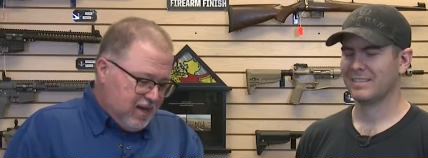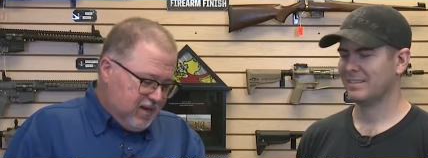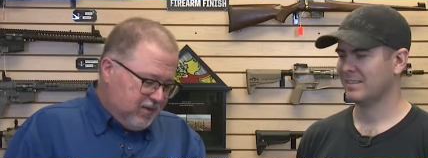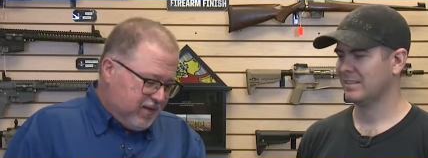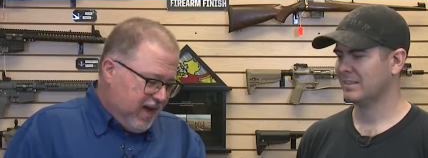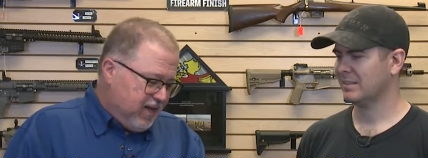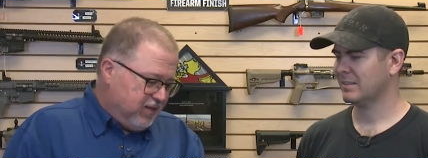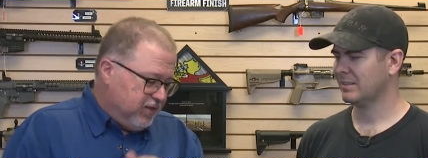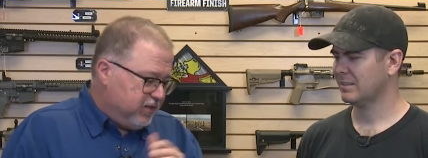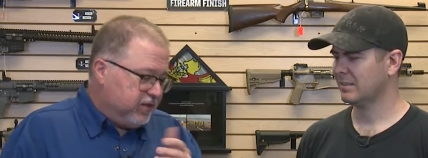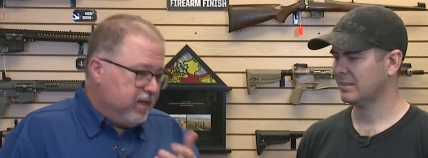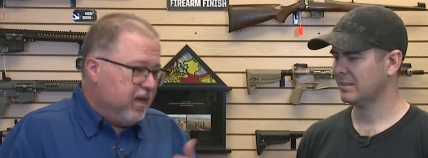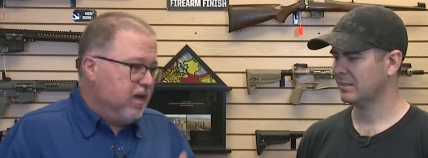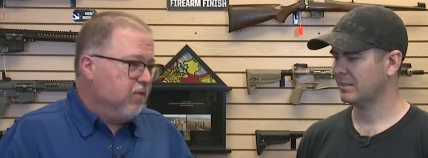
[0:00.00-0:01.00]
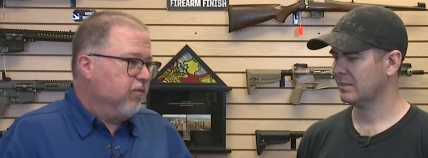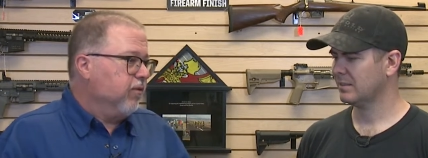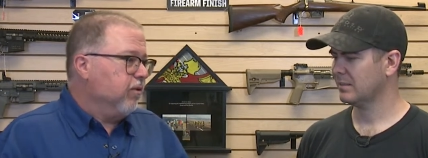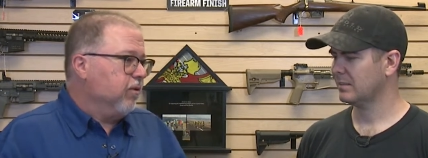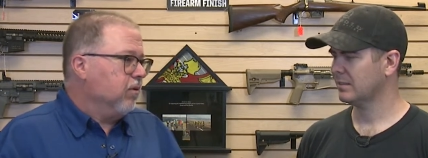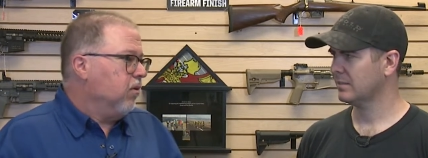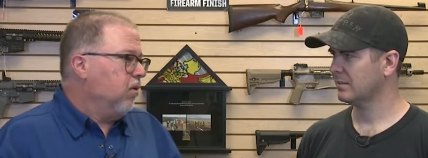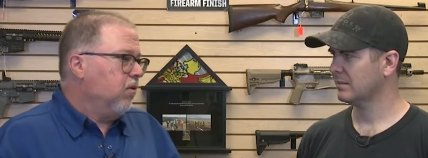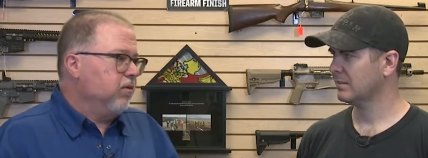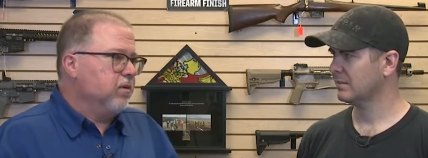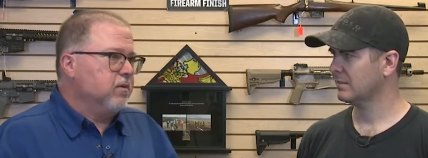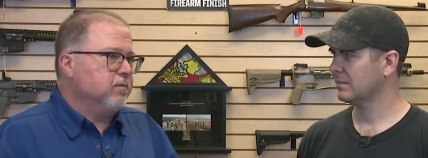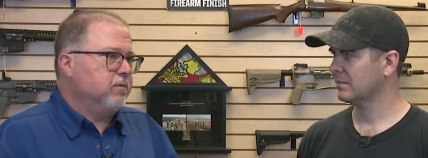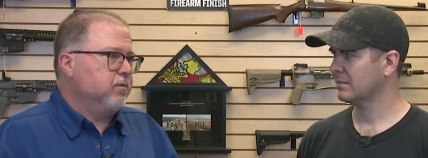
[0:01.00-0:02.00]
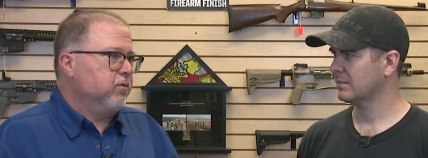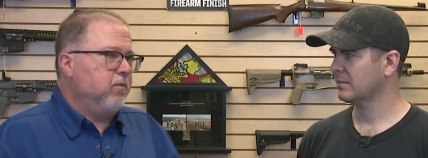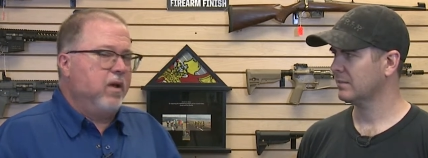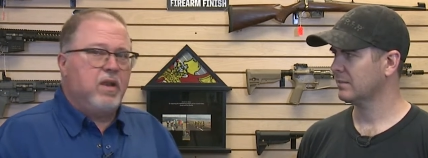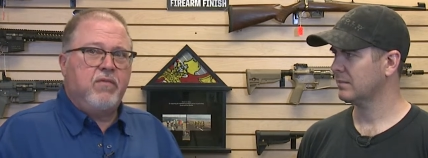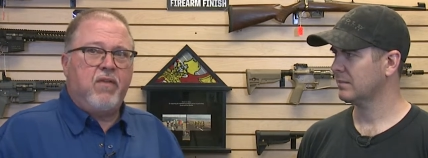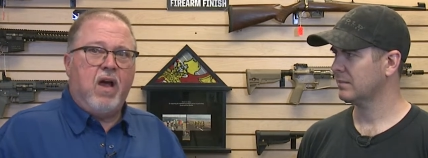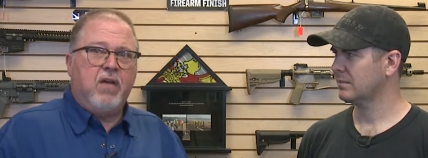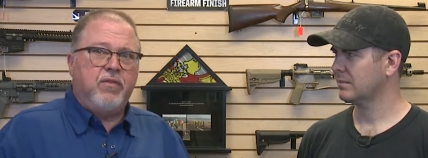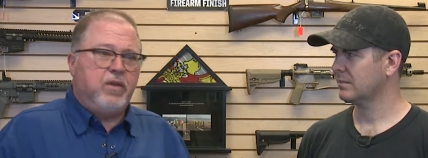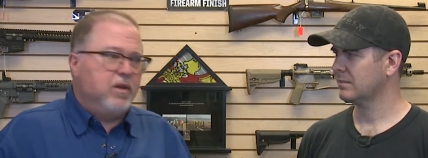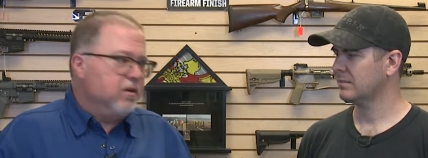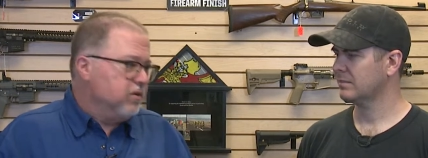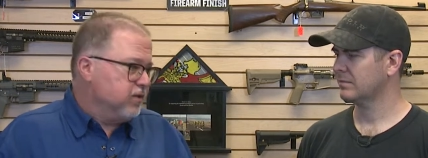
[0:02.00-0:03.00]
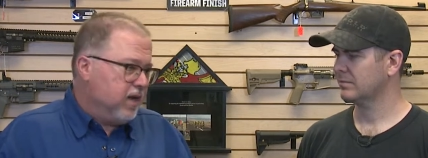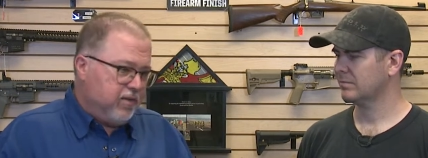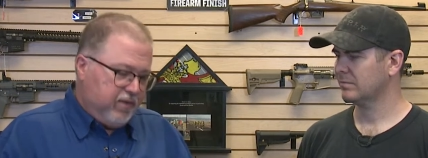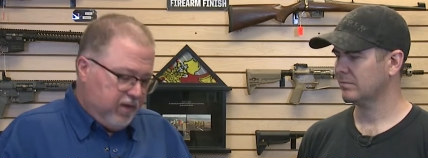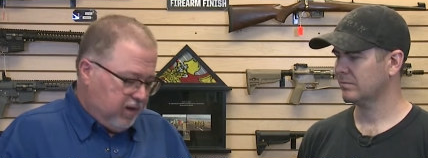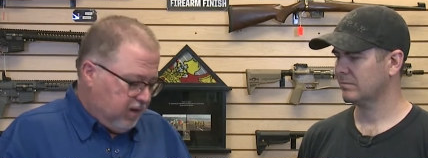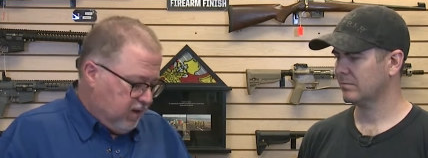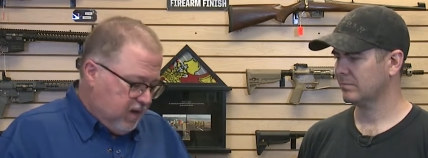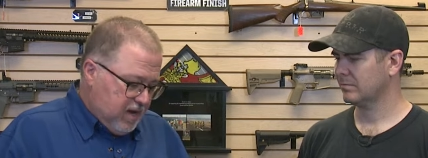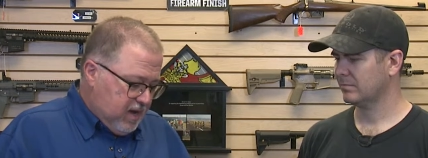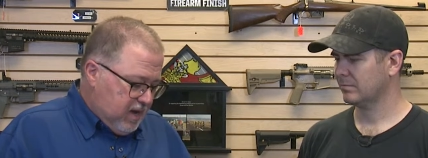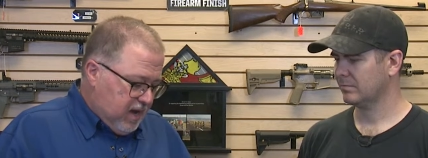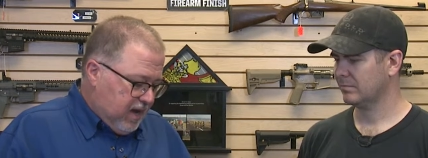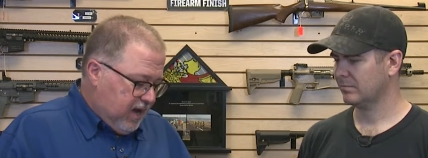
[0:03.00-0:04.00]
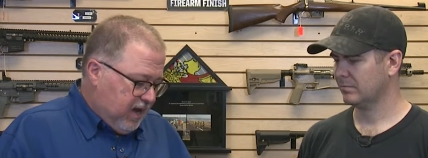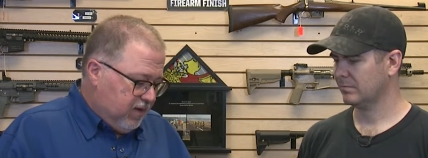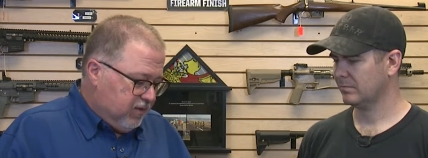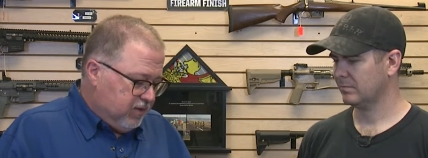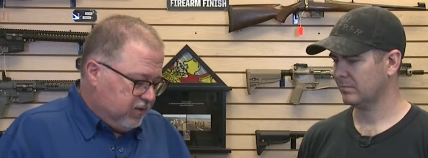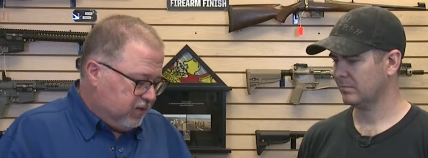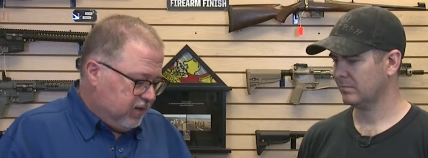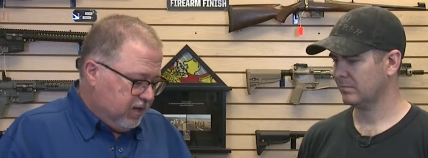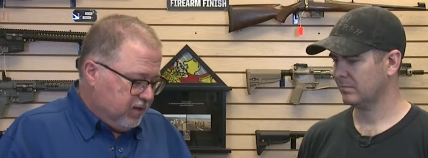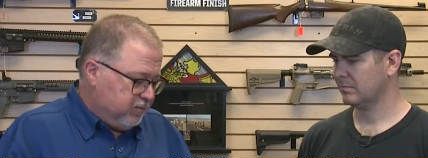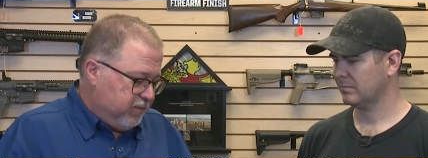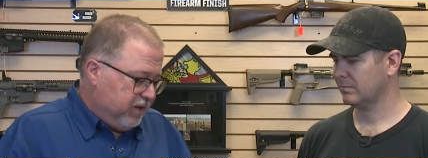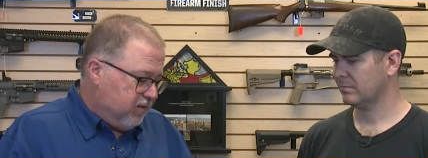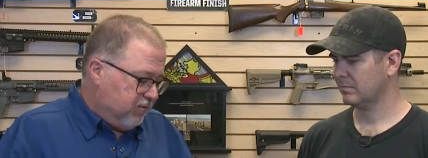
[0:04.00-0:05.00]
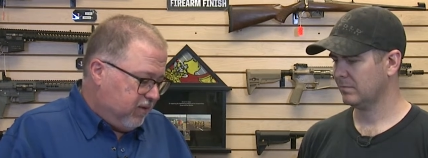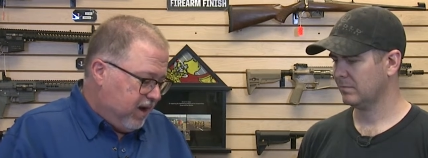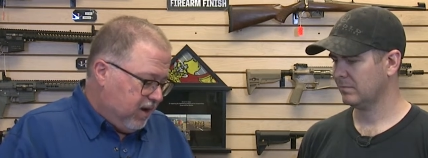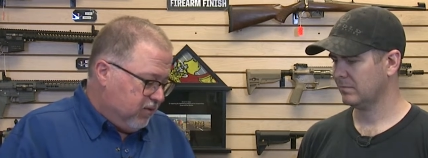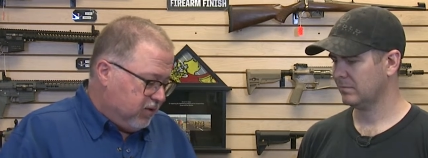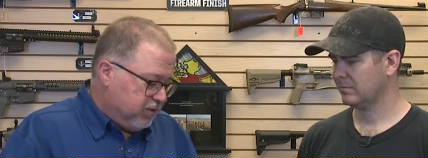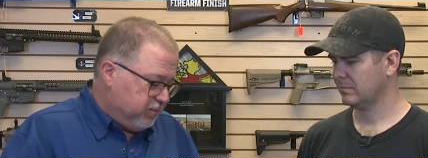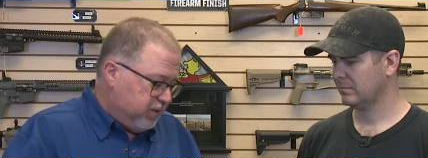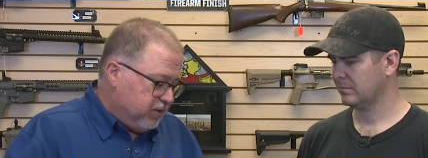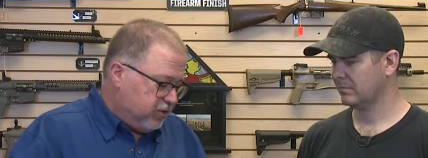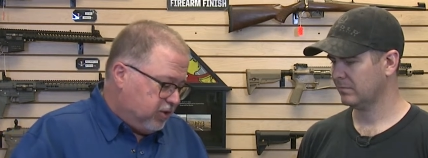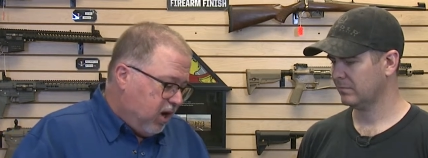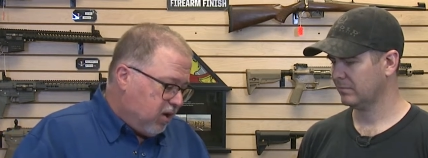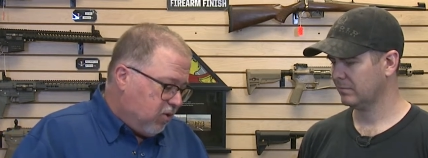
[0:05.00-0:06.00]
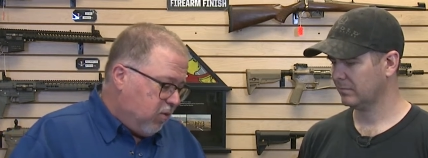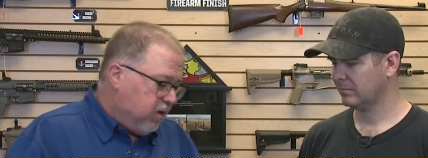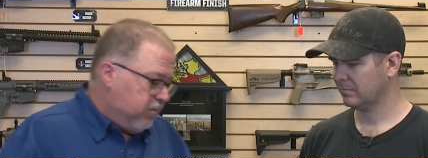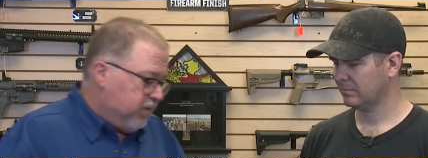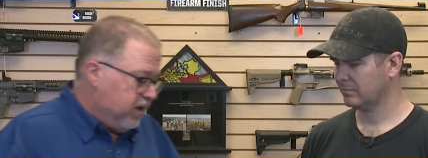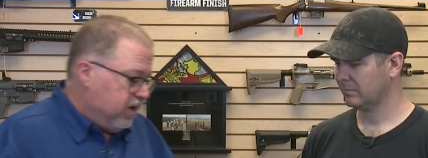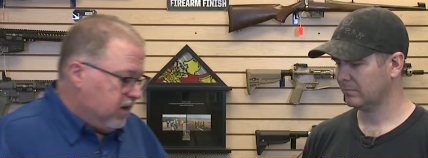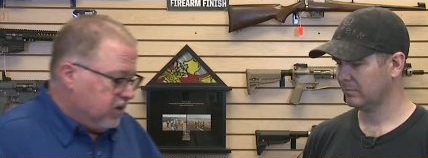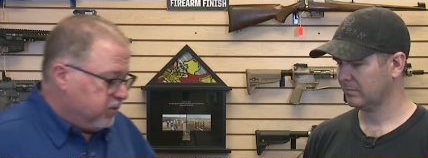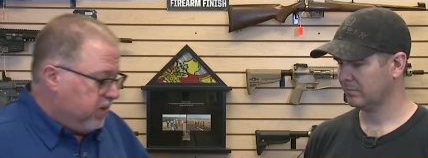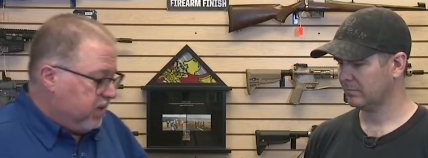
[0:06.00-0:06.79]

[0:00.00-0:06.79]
Speaker 1: He's had this thing for over 25 years, I think. And this thing has been around, it's been shot quite a bit, it's